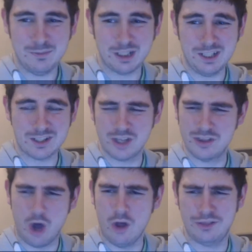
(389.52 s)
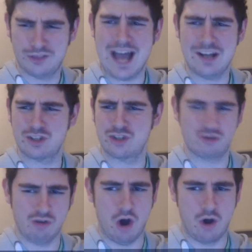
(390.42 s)
Steelers are not that
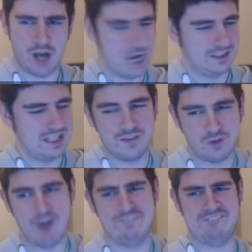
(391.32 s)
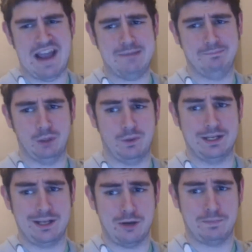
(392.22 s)
strong unless you've got a fan
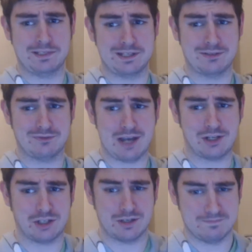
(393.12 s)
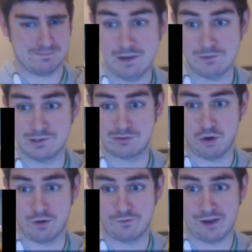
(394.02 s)
blowing in the opposite direction. Very
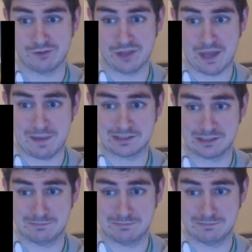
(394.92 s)
strong fan for that matter.